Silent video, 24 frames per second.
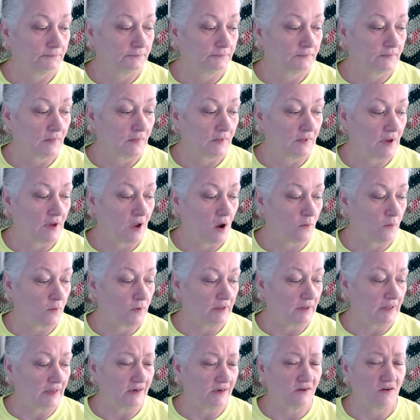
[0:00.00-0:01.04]
not
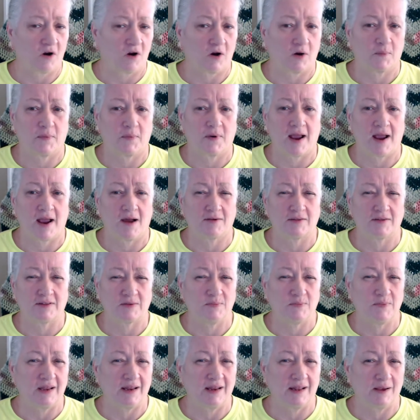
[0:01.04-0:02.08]
really dark browns,
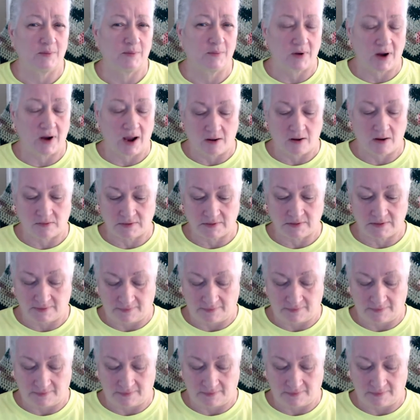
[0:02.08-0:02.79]
medium browns.